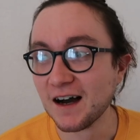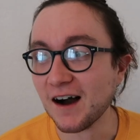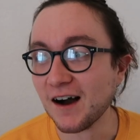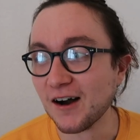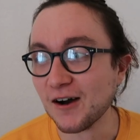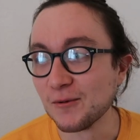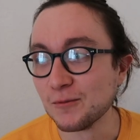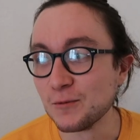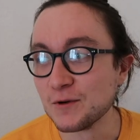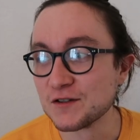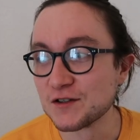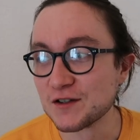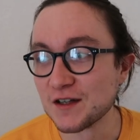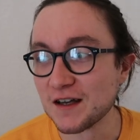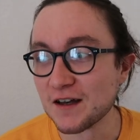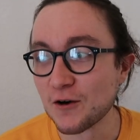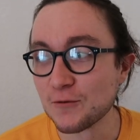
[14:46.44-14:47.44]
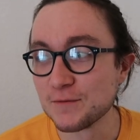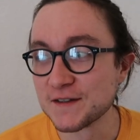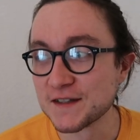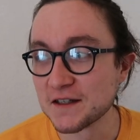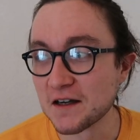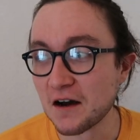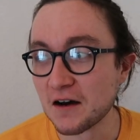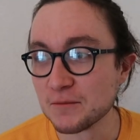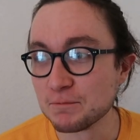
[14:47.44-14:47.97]
Um, which there
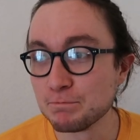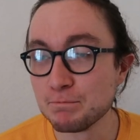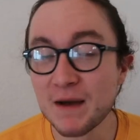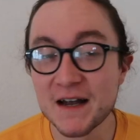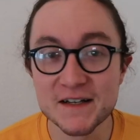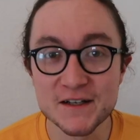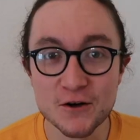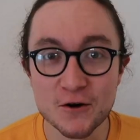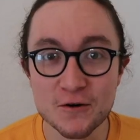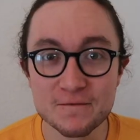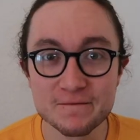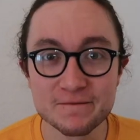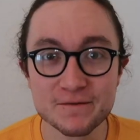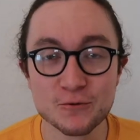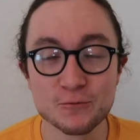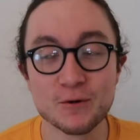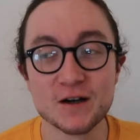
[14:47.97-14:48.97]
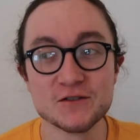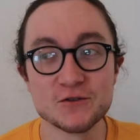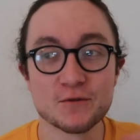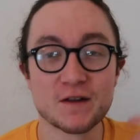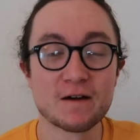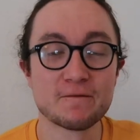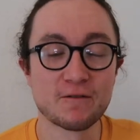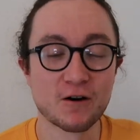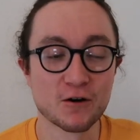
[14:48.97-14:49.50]
obviously aren't many of when you're
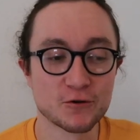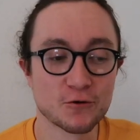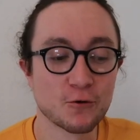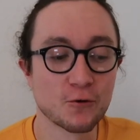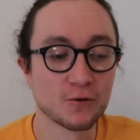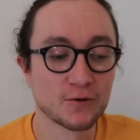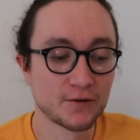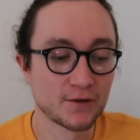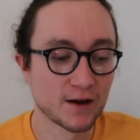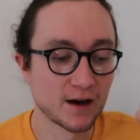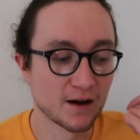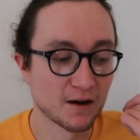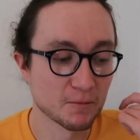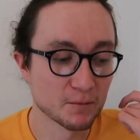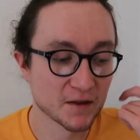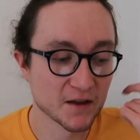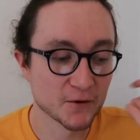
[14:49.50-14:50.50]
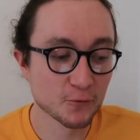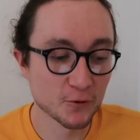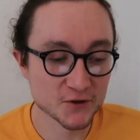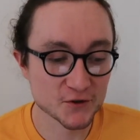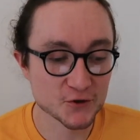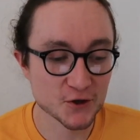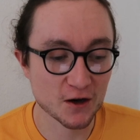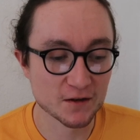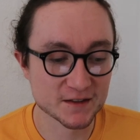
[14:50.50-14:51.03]
that far north, um, but there was
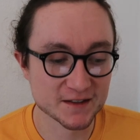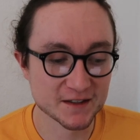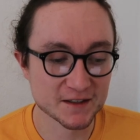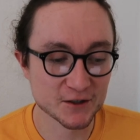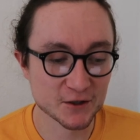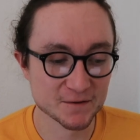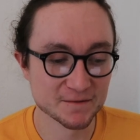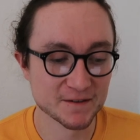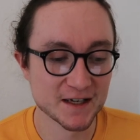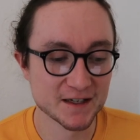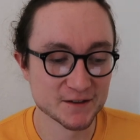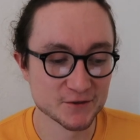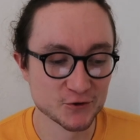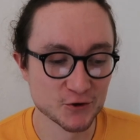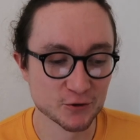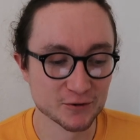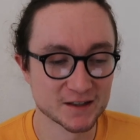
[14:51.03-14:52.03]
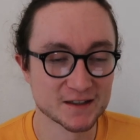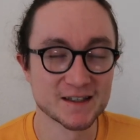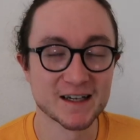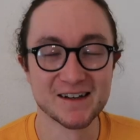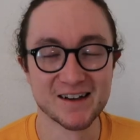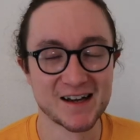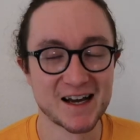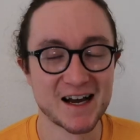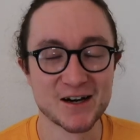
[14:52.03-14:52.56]
a chance that it could have hit during the
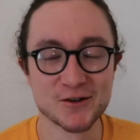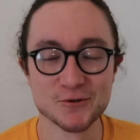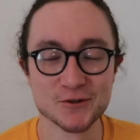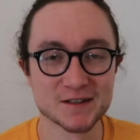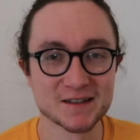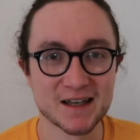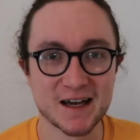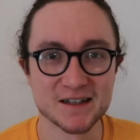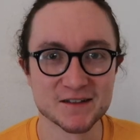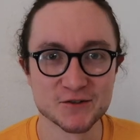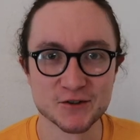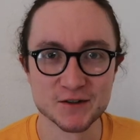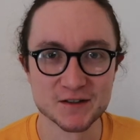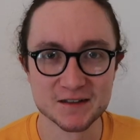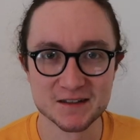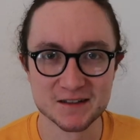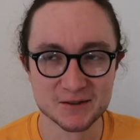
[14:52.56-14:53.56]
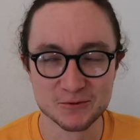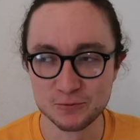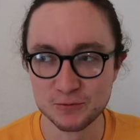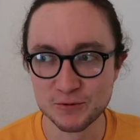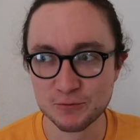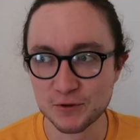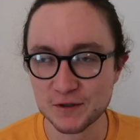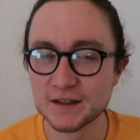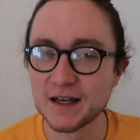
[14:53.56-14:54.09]
daylight hours and just we
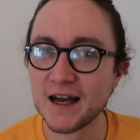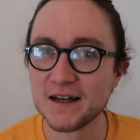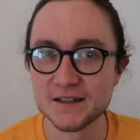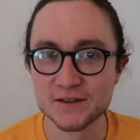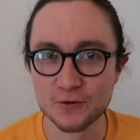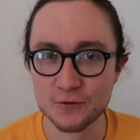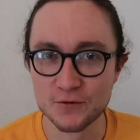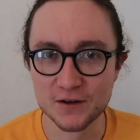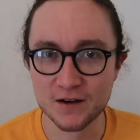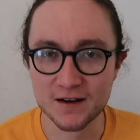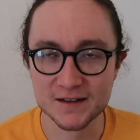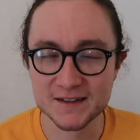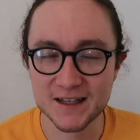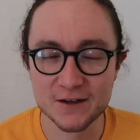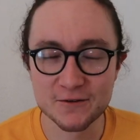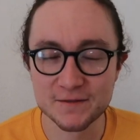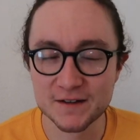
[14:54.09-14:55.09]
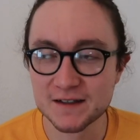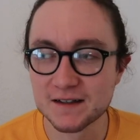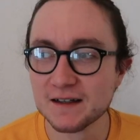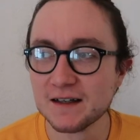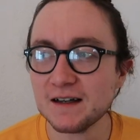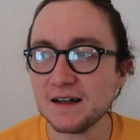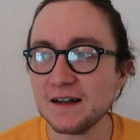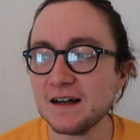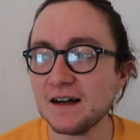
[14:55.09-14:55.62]
wouldn't get any northern lights out of it.
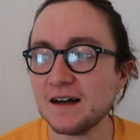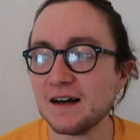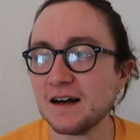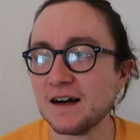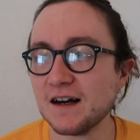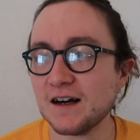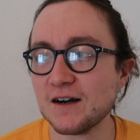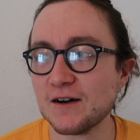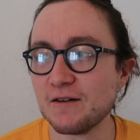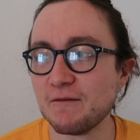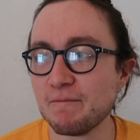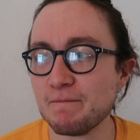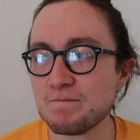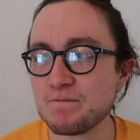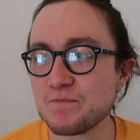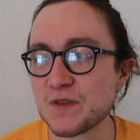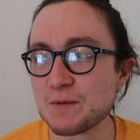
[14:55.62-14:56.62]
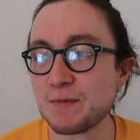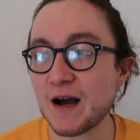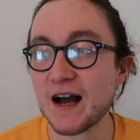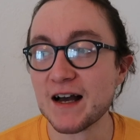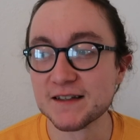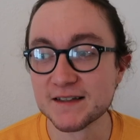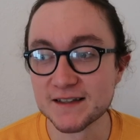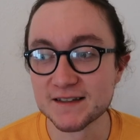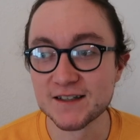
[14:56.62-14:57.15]
Um, But
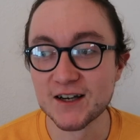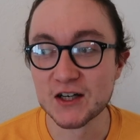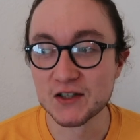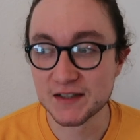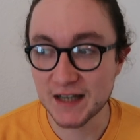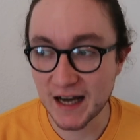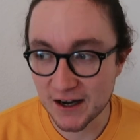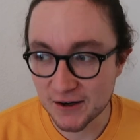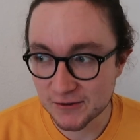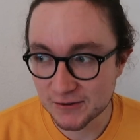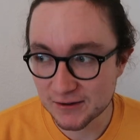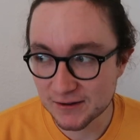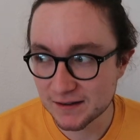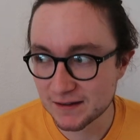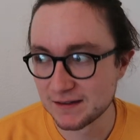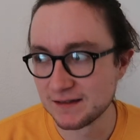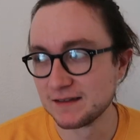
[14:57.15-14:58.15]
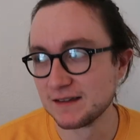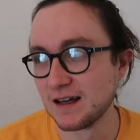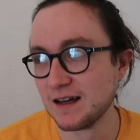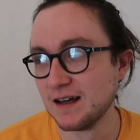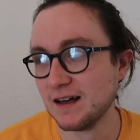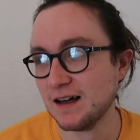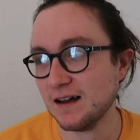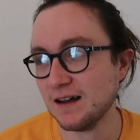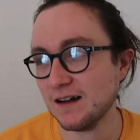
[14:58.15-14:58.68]
as it turned out,
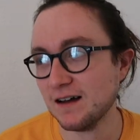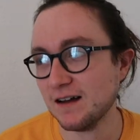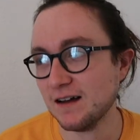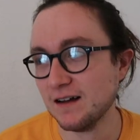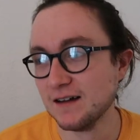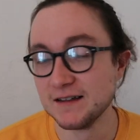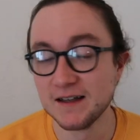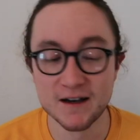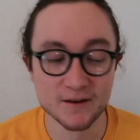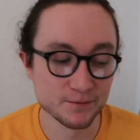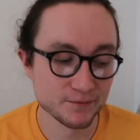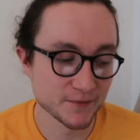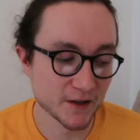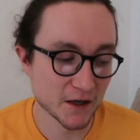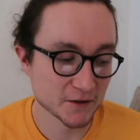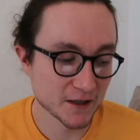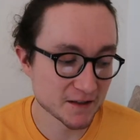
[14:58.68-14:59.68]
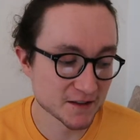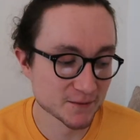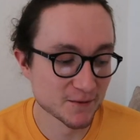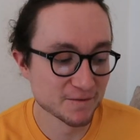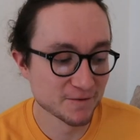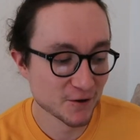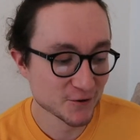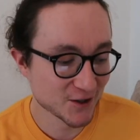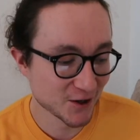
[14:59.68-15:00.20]
uh, yeah, I'll get into my
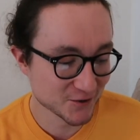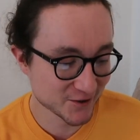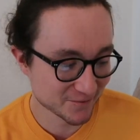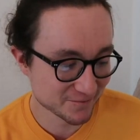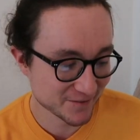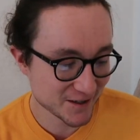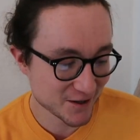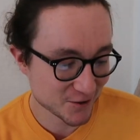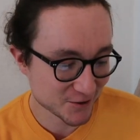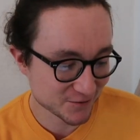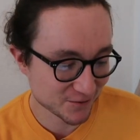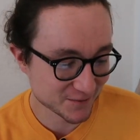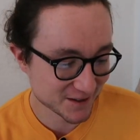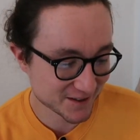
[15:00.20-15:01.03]
photos and videos from